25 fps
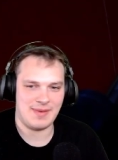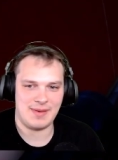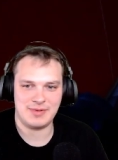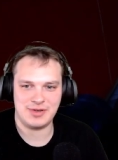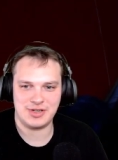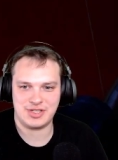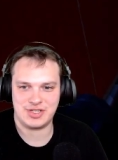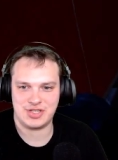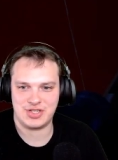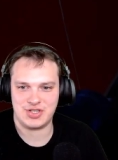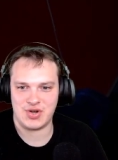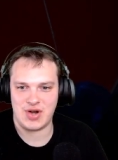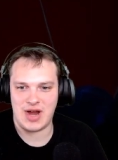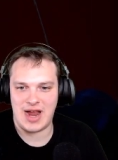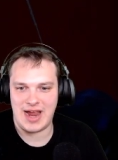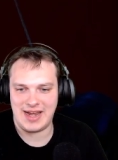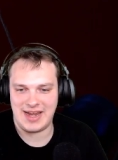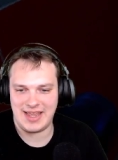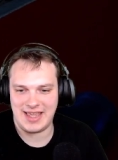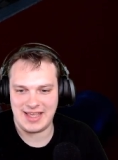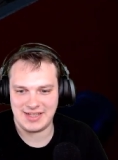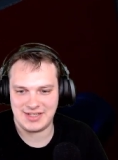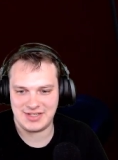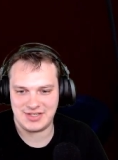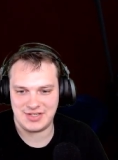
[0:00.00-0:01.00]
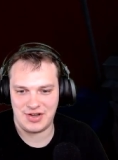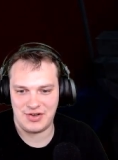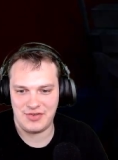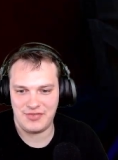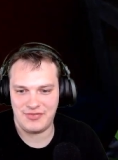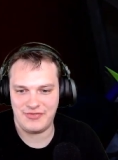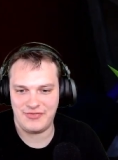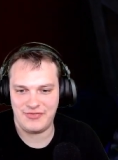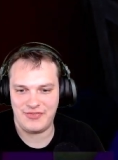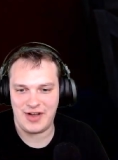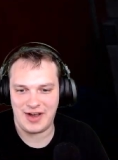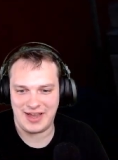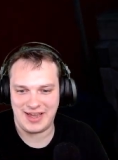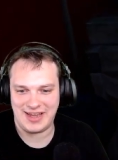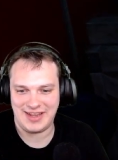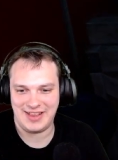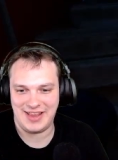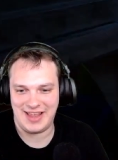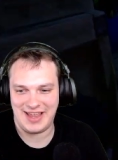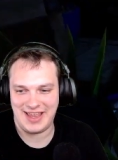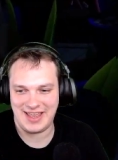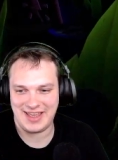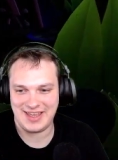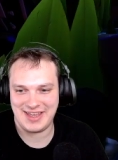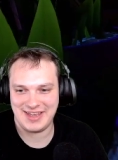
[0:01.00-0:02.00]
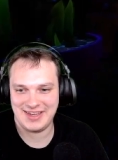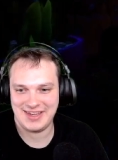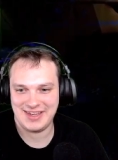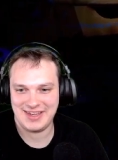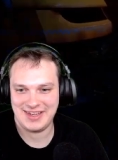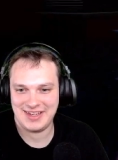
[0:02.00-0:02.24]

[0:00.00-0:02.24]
I'm just trying to get oh. so fucking like.